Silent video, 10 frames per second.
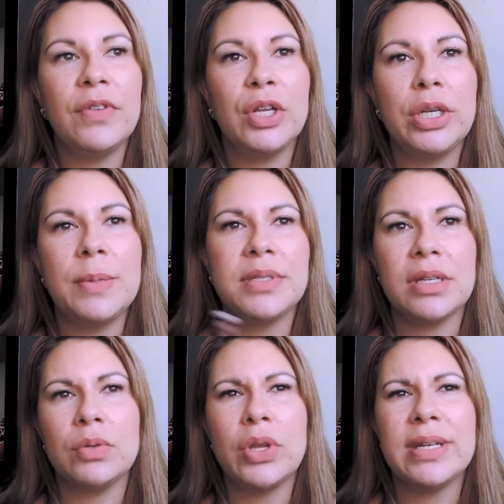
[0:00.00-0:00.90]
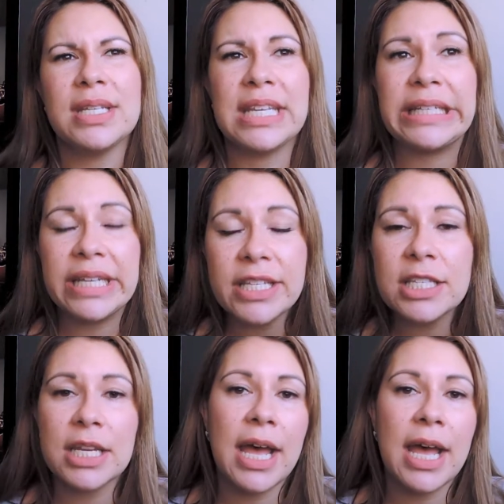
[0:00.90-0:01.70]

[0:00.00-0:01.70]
Velourlips, although it doesn't list